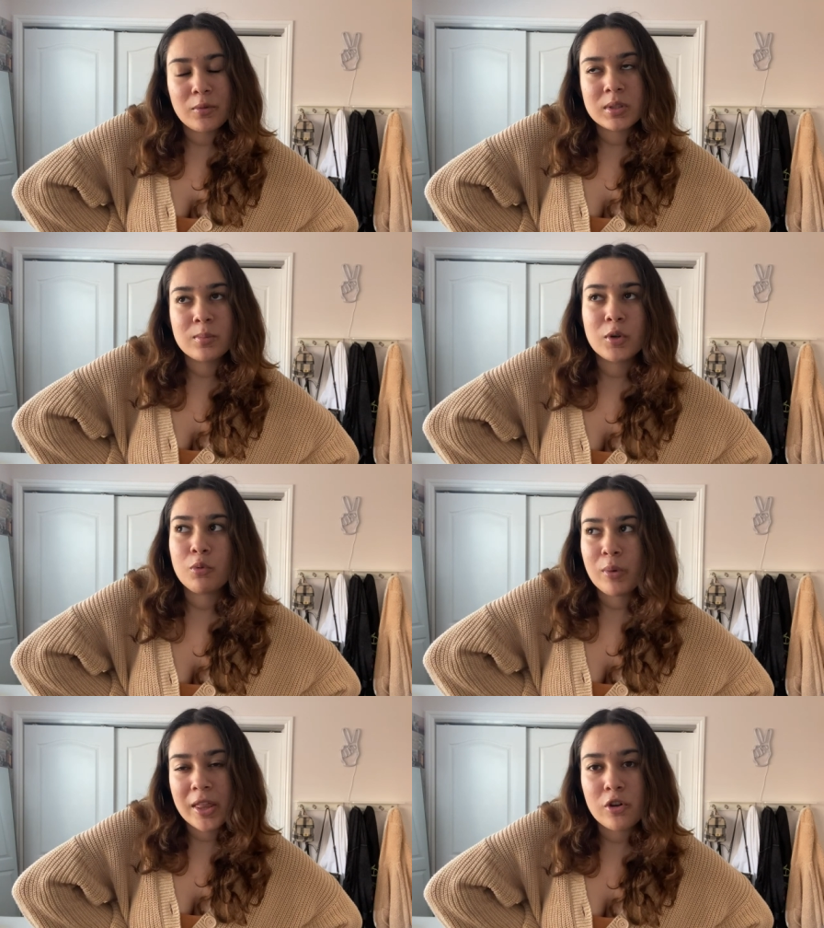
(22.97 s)
was more
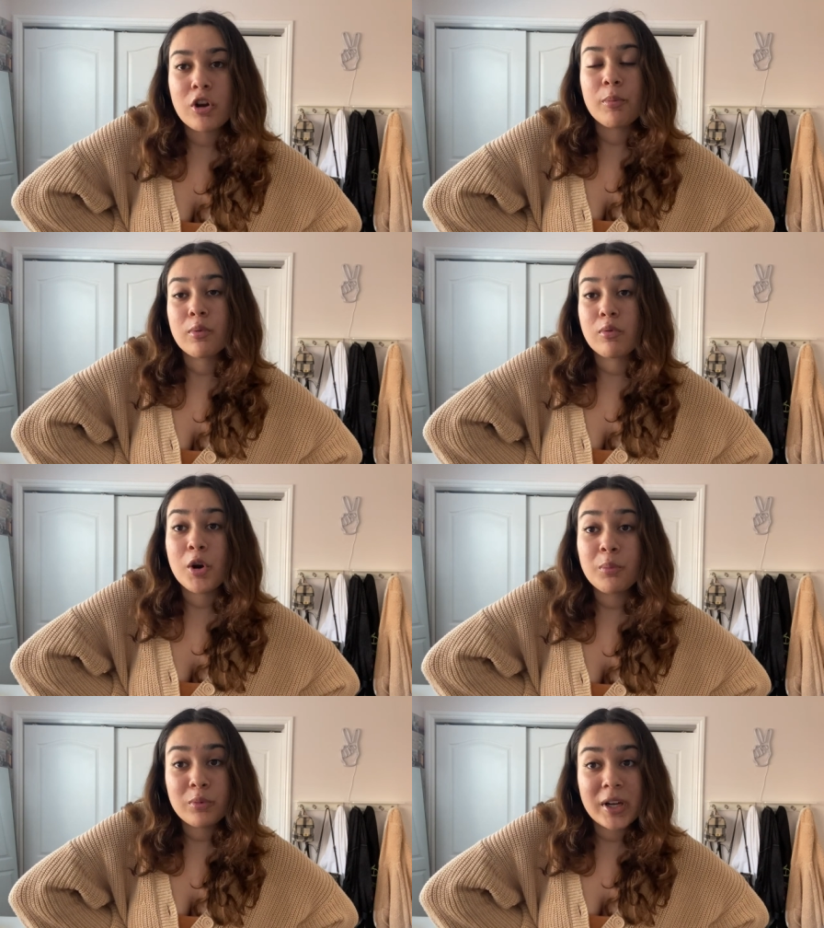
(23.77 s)
weather
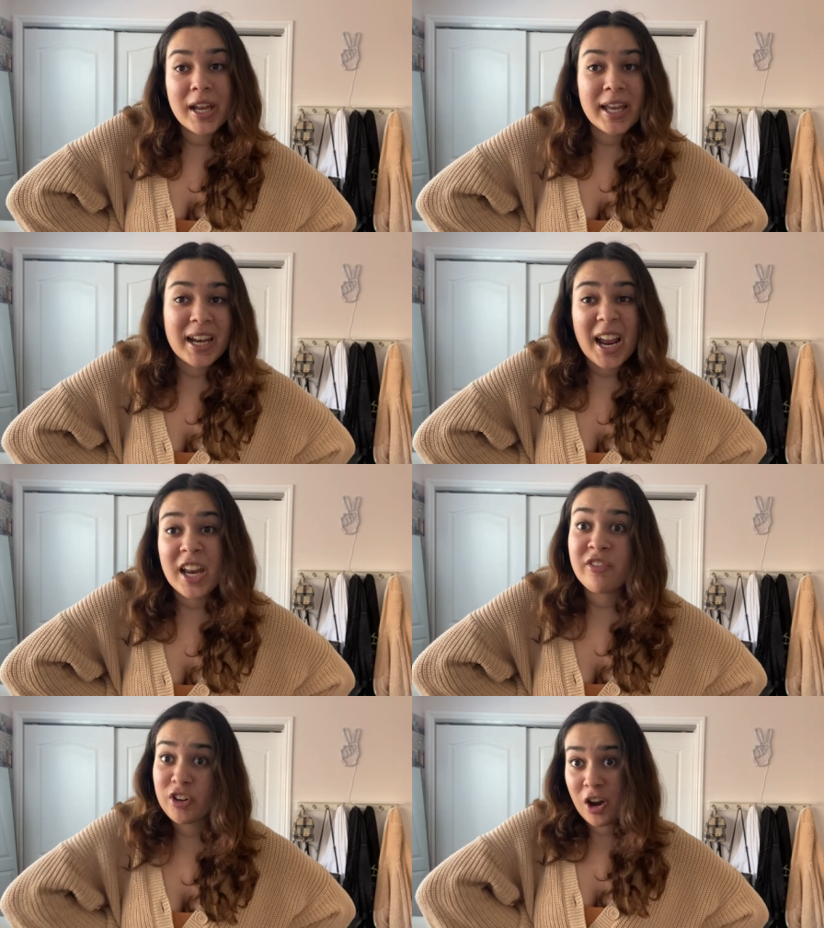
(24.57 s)
appropriate and I
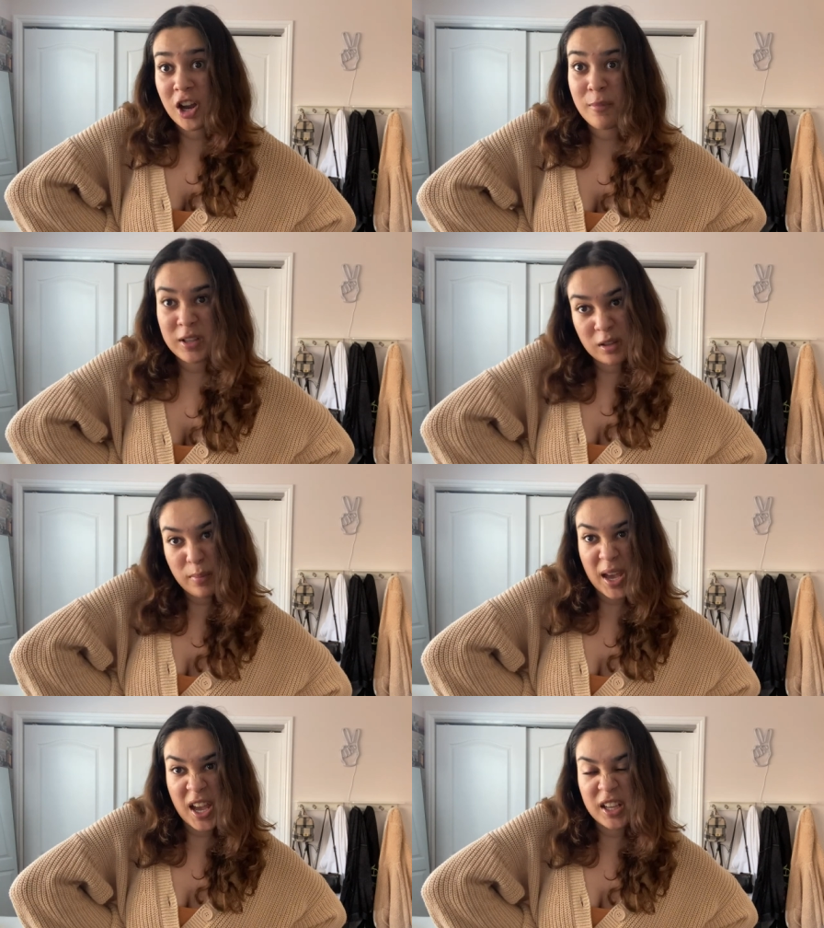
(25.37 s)
kind of forgot about the
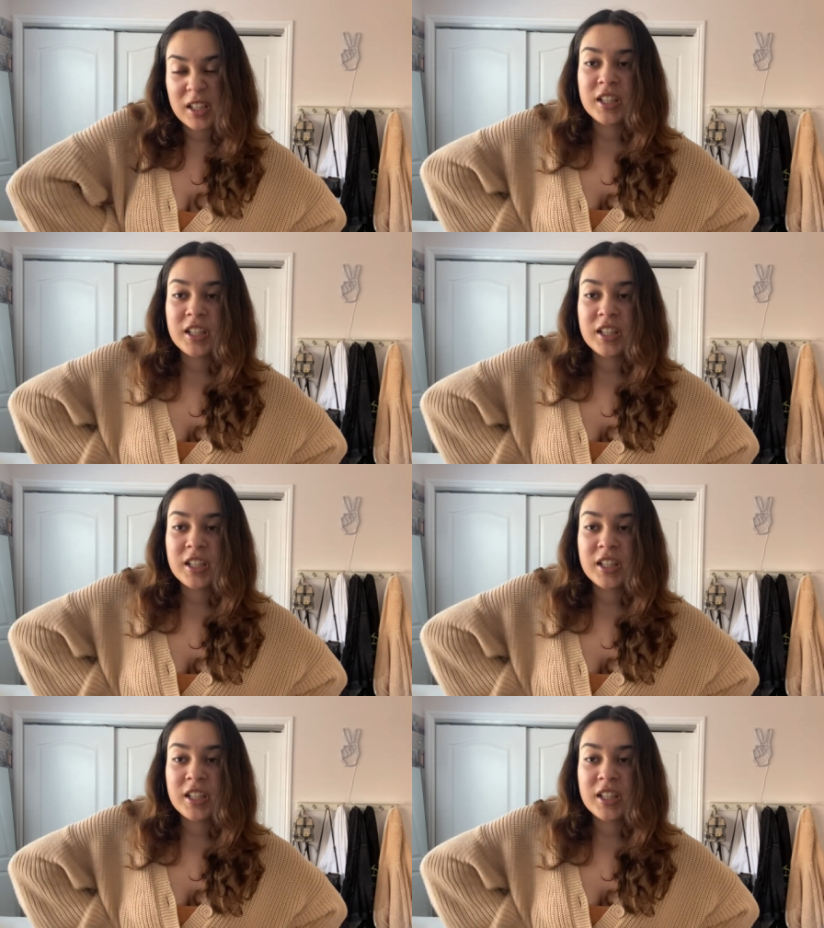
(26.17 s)
bag